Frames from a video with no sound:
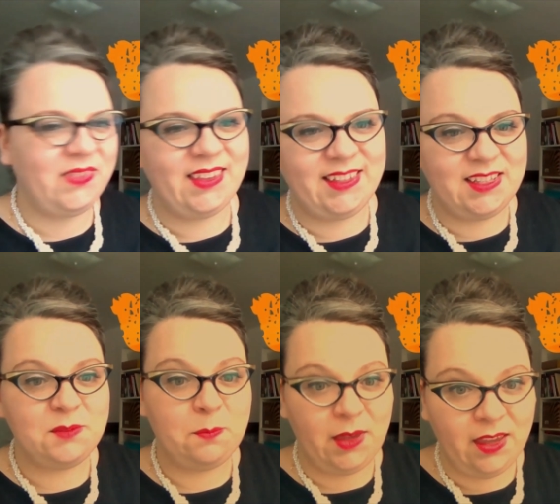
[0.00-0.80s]
This is
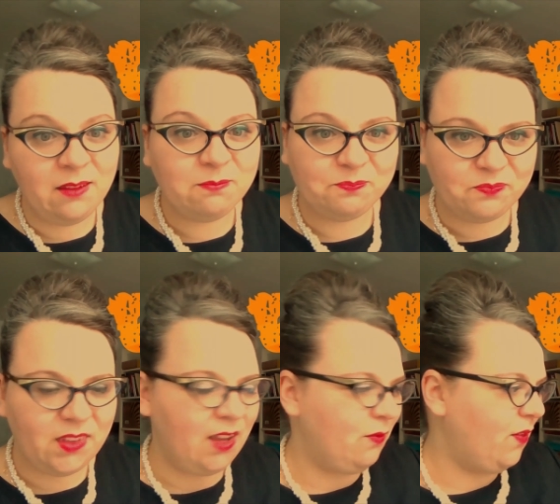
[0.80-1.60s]
B.
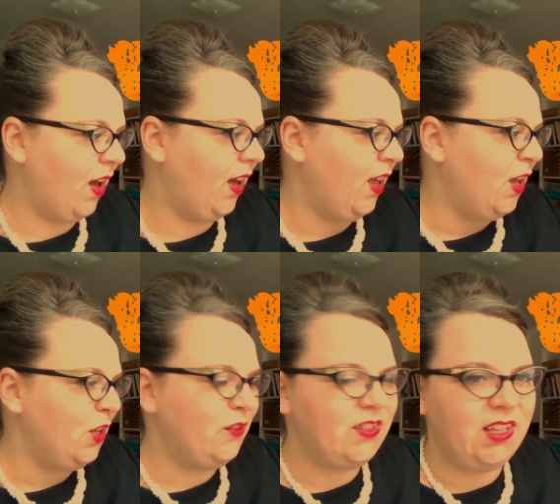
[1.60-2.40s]
If uh,
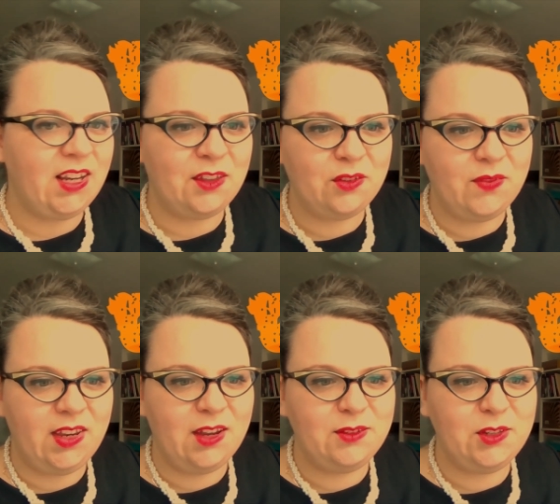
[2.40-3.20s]
you've seen other
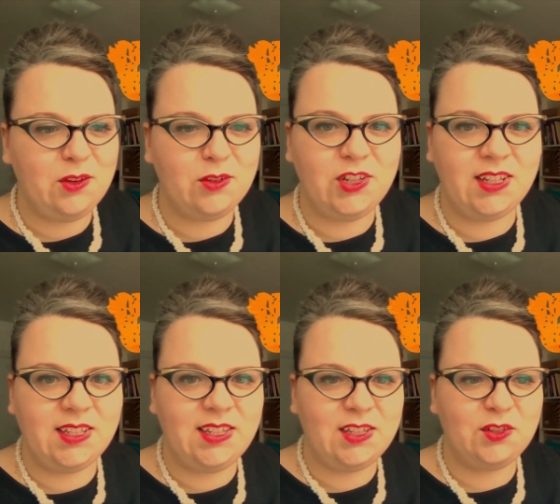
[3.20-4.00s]
videos, you know she has a
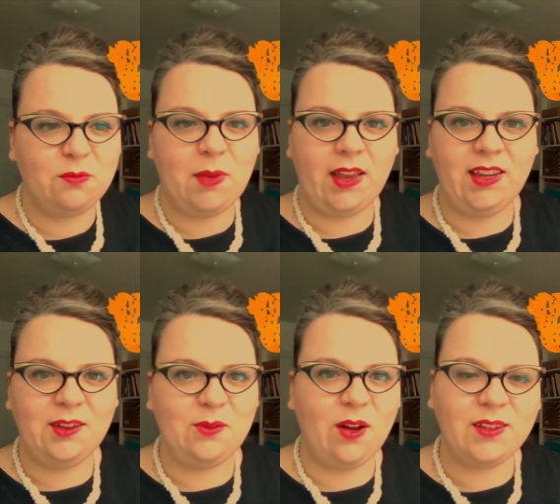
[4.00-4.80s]
sister, Betty,
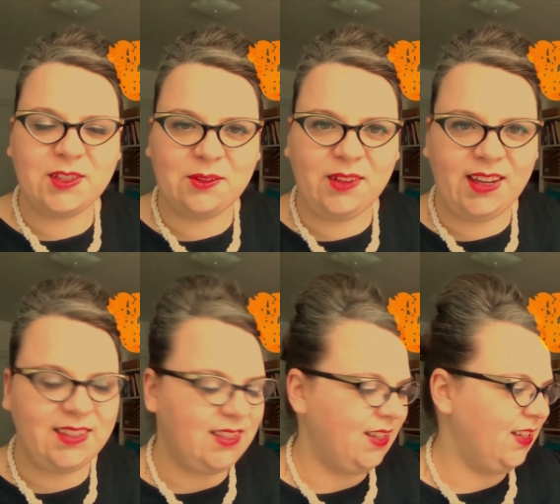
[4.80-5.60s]
who also
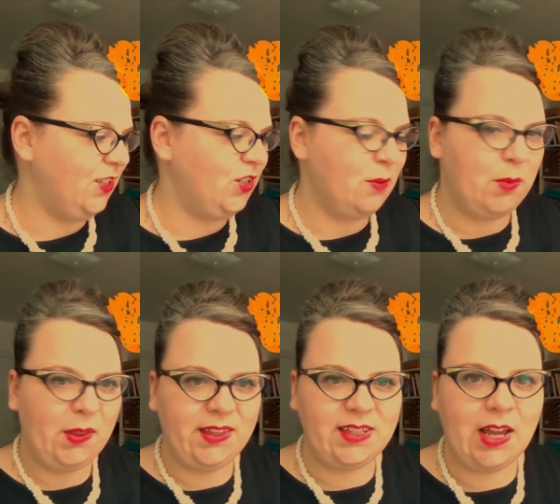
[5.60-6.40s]
likes to jump
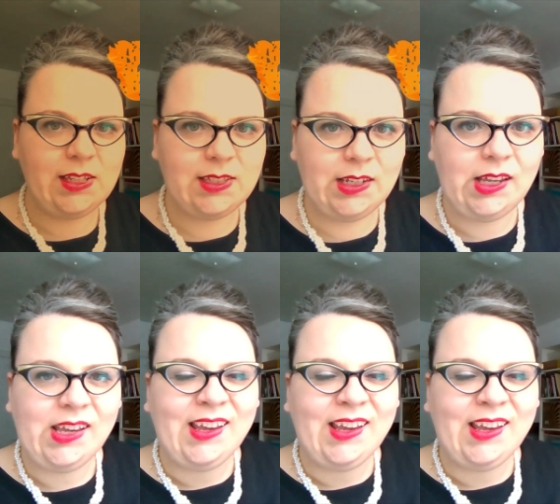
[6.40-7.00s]
on the desk.